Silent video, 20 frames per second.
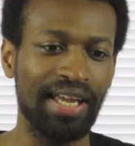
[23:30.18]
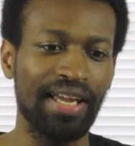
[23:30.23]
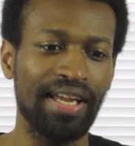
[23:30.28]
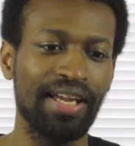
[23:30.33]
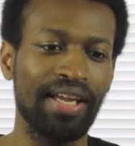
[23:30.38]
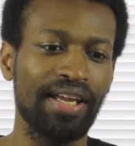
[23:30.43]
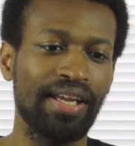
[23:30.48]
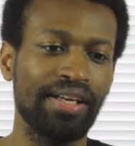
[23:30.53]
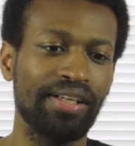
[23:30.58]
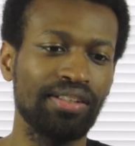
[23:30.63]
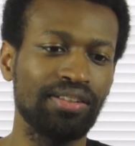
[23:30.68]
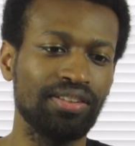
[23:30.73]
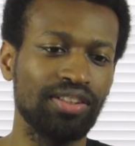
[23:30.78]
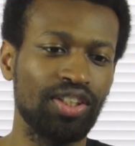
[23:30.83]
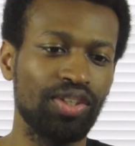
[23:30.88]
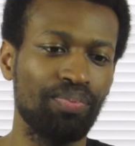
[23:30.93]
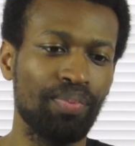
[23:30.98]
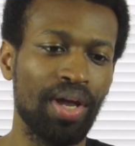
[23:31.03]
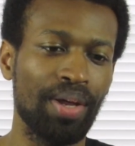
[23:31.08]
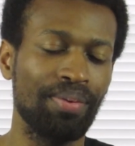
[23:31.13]
and
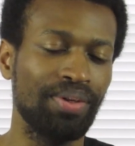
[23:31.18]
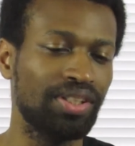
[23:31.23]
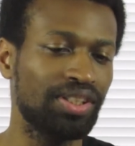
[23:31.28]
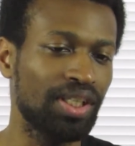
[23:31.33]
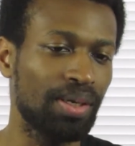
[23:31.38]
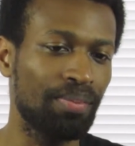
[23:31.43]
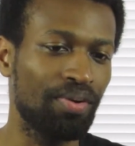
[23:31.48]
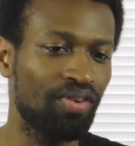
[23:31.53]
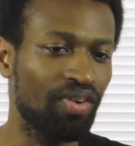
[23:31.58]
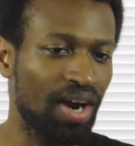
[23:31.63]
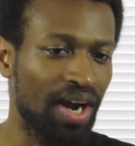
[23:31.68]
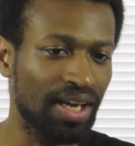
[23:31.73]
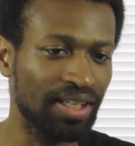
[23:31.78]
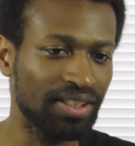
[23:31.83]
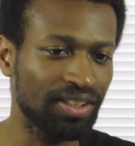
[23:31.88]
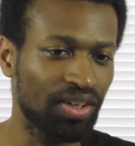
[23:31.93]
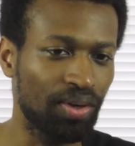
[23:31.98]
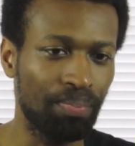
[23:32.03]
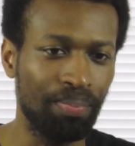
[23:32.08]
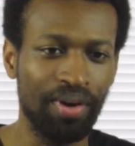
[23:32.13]
you know maybe
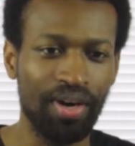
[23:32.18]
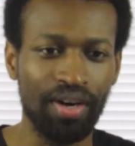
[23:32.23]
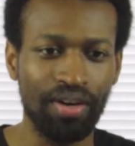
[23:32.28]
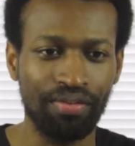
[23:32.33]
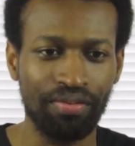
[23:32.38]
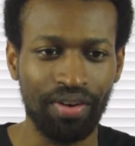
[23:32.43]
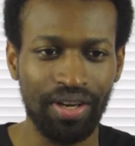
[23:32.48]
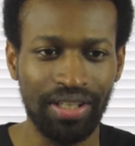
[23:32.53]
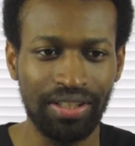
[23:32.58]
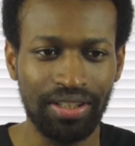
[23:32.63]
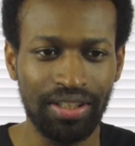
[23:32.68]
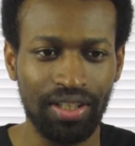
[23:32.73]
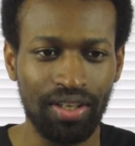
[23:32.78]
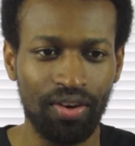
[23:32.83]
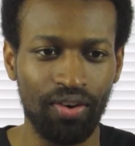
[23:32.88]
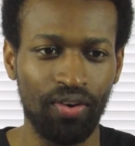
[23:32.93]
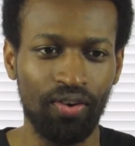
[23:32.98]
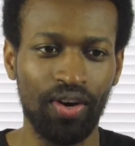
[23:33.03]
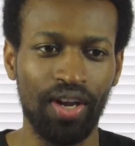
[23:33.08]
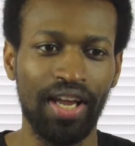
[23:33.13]
summarizing or
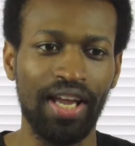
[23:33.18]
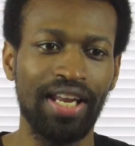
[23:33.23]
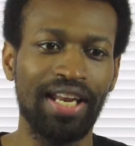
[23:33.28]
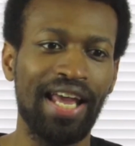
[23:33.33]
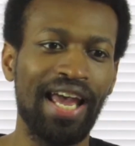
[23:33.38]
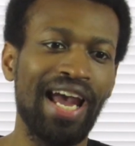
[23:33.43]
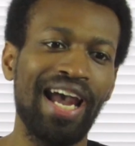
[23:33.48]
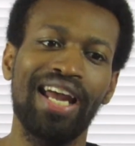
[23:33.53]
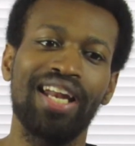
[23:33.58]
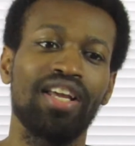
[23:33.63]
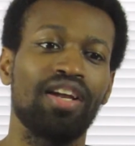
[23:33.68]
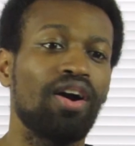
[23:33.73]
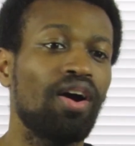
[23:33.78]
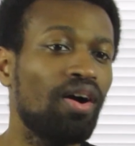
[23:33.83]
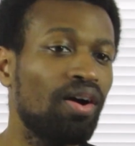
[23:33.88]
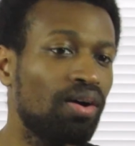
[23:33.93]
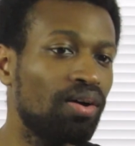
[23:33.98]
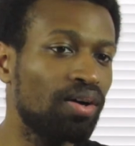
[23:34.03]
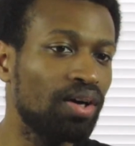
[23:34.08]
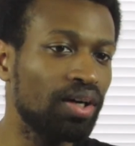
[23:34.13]
paraphrasing, or and
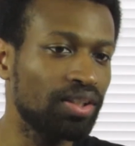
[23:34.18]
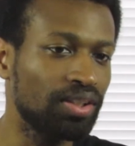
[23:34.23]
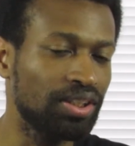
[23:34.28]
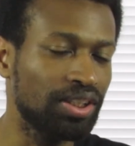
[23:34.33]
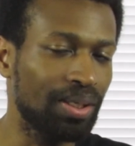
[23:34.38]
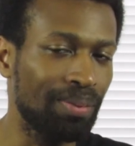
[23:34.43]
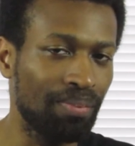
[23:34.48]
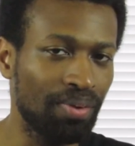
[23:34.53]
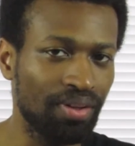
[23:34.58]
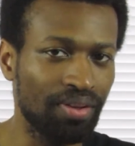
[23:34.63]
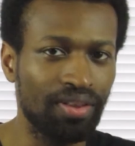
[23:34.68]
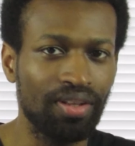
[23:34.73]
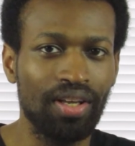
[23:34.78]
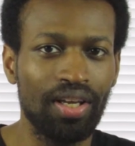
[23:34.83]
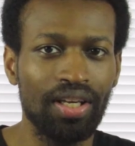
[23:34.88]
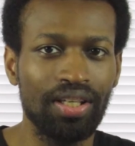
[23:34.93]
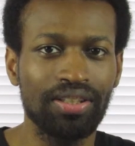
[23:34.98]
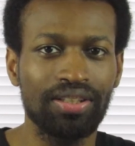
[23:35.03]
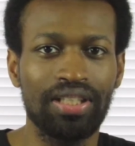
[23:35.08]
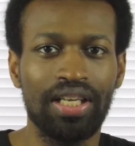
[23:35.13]
adding on to some of
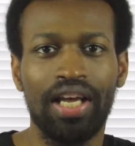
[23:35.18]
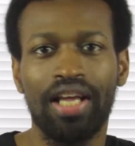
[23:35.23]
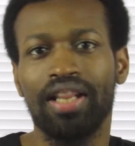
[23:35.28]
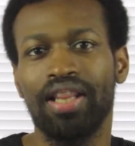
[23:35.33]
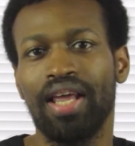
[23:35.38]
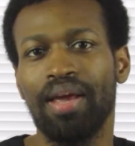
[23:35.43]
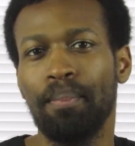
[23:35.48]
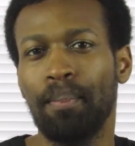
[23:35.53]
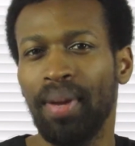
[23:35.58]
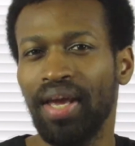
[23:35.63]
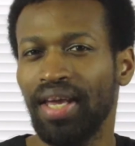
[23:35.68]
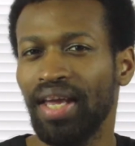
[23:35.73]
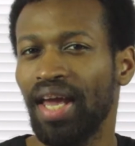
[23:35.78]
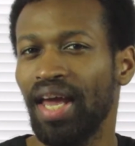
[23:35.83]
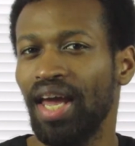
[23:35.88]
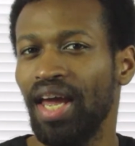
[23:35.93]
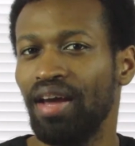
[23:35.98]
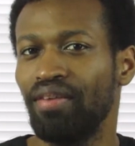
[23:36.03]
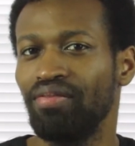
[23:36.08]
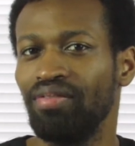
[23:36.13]
the things that they may
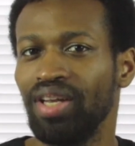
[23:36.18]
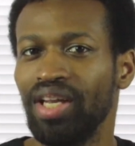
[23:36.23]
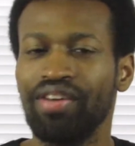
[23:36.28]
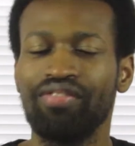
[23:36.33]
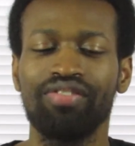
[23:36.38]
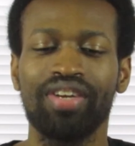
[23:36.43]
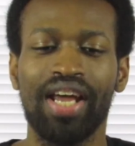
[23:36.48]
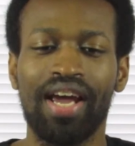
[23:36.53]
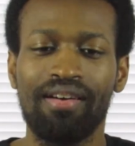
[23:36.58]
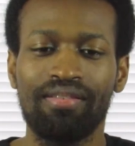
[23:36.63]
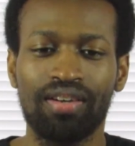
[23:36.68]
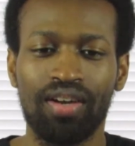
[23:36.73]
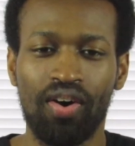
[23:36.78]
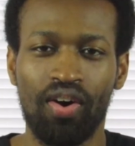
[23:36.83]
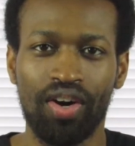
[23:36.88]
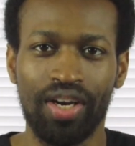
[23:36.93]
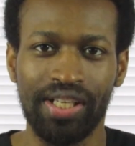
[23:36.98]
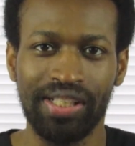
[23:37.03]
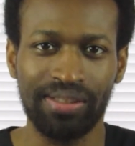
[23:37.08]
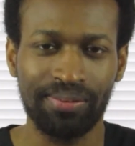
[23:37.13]
have left out
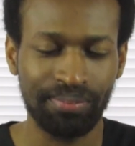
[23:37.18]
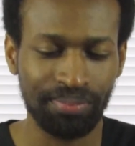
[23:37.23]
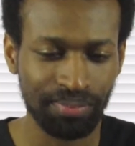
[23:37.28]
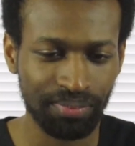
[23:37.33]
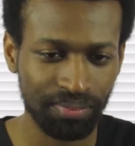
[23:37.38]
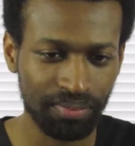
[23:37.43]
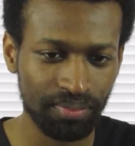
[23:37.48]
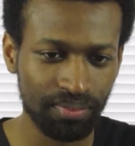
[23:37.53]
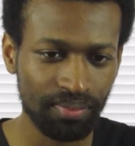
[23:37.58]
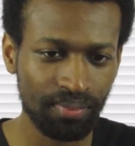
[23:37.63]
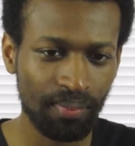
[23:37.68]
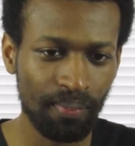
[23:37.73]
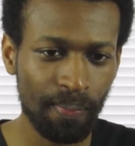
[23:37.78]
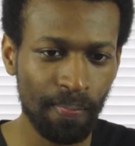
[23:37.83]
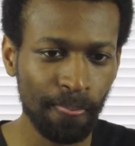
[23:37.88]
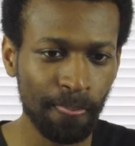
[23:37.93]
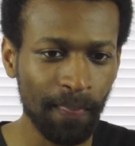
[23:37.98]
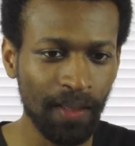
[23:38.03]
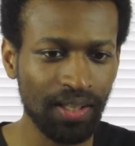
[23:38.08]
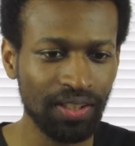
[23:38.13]
on it.
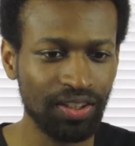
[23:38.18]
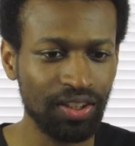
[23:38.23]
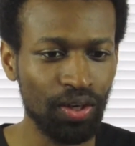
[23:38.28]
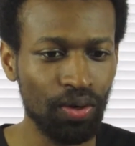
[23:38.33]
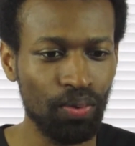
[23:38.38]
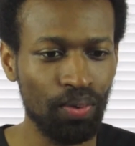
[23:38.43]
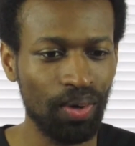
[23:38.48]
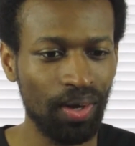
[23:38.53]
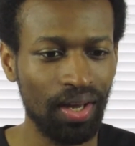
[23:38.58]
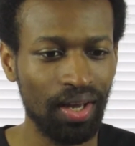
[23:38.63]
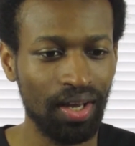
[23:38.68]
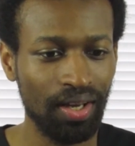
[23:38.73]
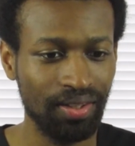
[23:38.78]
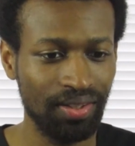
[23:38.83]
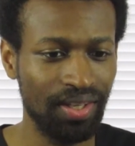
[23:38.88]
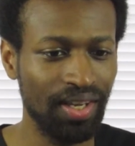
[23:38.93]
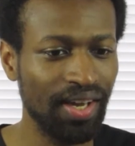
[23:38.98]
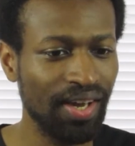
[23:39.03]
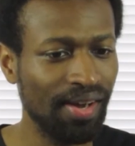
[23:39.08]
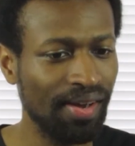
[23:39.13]
So
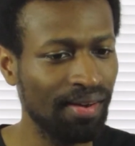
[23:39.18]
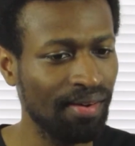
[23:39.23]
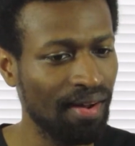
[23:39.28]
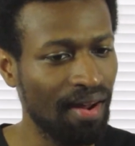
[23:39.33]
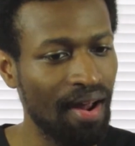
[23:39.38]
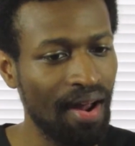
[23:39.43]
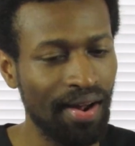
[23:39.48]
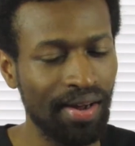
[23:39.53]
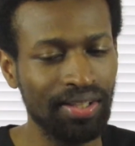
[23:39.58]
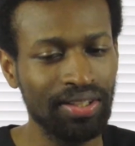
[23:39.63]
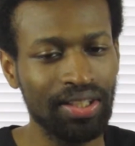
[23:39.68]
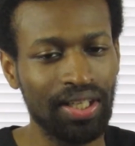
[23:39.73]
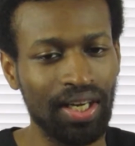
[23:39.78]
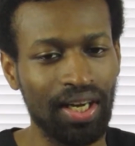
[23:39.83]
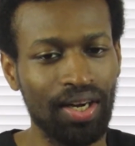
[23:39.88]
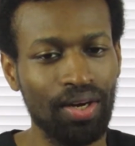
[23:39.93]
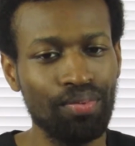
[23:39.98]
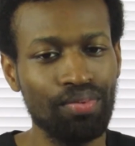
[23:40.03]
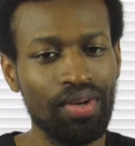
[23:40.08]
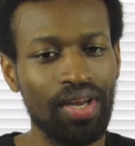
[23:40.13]
uh, yeah,
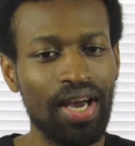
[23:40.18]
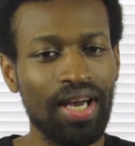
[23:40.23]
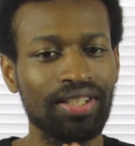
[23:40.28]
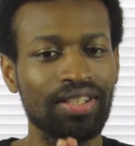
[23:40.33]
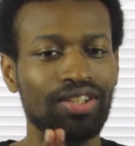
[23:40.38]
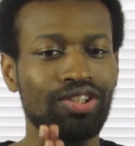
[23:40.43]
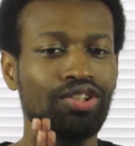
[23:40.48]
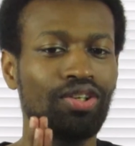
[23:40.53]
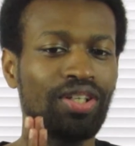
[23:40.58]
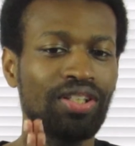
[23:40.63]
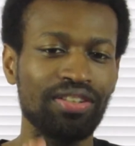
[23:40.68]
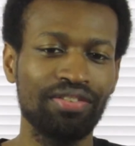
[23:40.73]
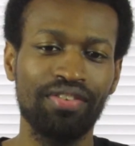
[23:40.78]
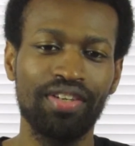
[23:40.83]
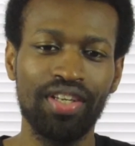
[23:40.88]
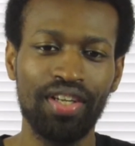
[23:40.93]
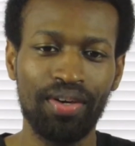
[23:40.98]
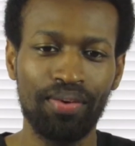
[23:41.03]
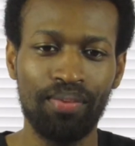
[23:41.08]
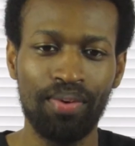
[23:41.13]
I hope you guys enjoyed this
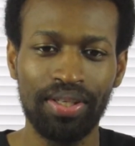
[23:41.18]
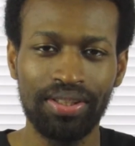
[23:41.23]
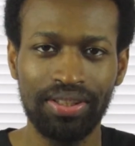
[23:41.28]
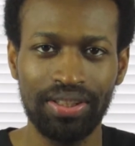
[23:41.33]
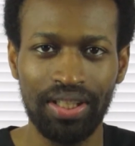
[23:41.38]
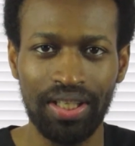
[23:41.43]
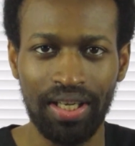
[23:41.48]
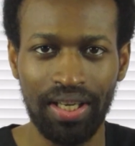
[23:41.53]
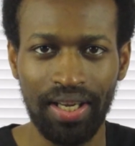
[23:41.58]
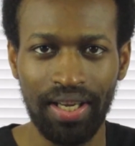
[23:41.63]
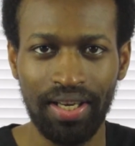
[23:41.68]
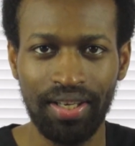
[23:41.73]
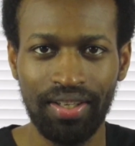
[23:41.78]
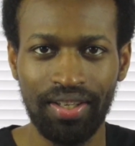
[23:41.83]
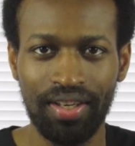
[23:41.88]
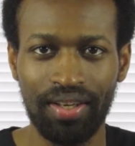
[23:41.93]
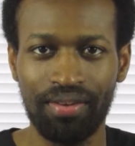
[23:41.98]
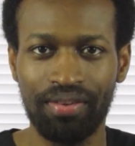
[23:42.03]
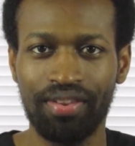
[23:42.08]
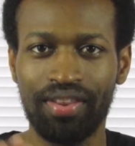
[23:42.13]
video once
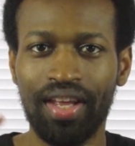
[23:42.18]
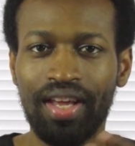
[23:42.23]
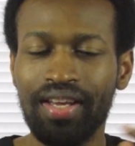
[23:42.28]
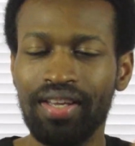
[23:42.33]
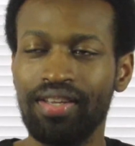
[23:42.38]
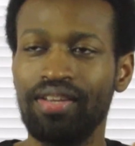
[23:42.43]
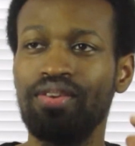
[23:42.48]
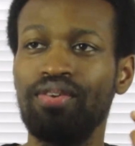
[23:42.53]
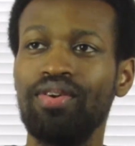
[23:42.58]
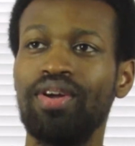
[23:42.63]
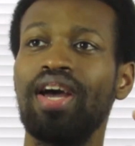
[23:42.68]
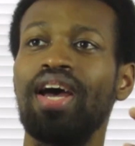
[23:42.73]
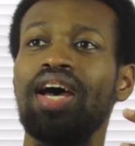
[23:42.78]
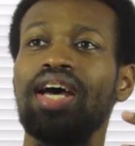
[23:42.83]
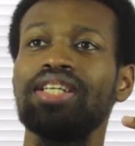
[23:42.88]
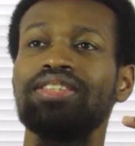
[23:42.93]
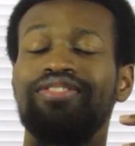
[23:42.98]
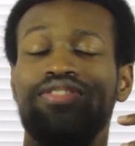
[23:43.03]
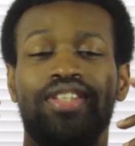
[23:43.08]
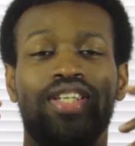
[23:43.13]
again. You know, thank you
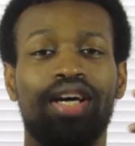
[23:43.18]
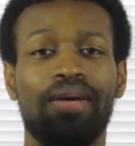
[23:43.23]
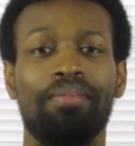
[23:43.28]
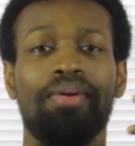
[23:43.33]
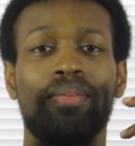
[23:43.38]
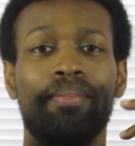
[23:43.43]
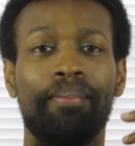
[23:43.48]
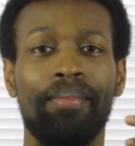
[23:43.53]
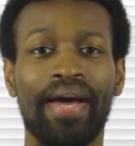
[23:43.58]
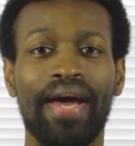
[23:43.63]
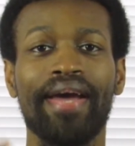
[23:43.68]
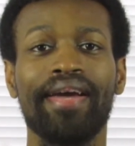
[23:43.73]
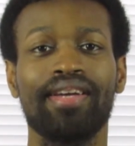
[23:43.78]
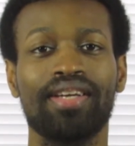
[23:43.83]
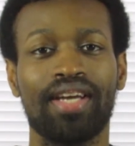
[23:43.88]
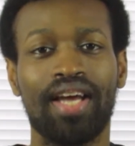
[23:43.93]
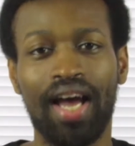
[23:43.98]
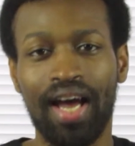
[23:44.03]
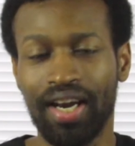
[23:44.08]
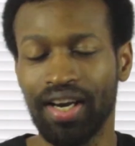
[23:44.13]
guys for coming
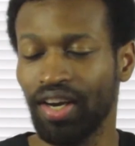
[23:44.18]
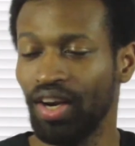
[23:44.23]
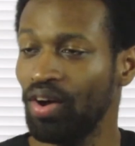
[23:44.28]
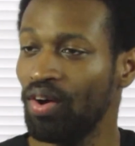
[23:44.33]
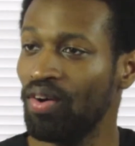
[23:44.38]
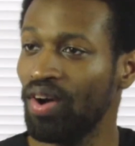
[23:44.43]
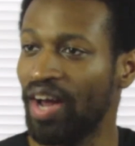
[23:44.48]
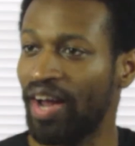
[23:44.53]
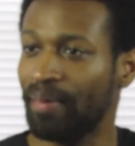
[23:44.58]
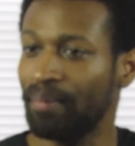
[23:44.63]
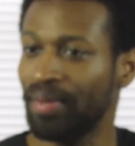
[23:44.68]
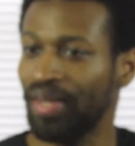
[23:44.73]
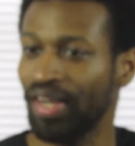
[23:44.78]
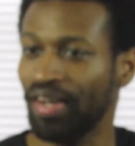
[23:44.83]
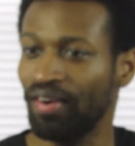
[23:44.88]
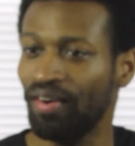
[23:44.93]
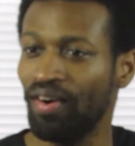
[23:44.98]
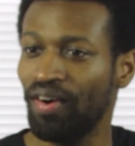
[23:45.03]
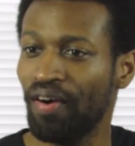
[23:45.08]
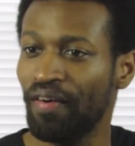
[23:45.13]
back. I know I've
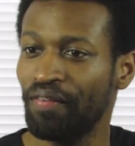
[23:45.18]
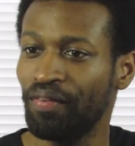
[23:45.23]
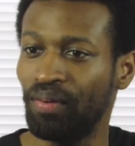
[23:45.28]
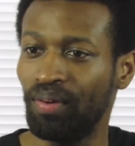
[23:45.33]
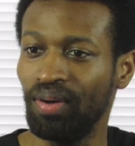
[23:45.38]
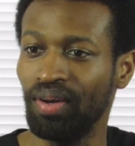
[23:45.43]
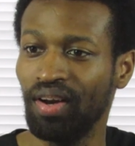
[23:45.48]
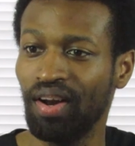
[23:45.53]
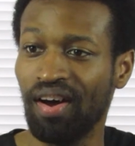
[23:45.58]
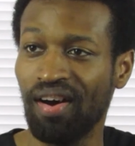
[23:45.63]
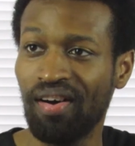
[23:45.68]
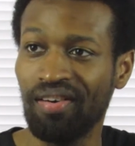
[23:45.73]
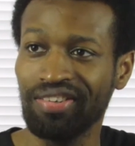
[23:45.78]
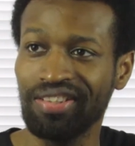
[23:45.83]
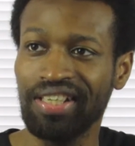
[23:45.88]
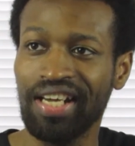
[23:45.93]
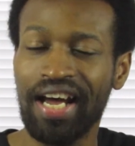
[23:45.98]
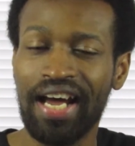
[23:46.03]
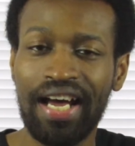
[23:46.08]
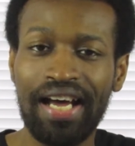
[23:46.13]
been gone for a
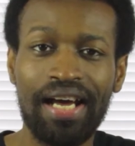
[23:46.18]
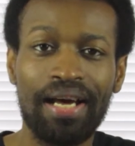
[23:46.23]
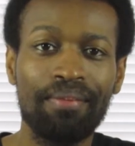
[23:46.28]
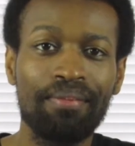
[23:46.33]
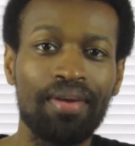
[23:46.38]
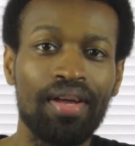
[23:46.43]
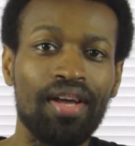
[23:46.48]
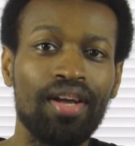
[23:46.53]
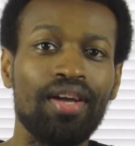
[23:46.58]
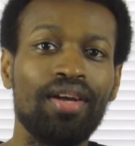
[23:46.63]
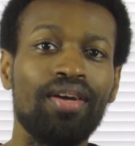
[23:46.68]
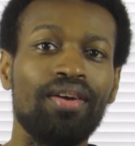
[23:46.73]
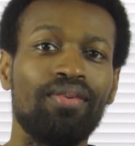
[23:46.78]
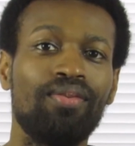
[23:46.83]
long time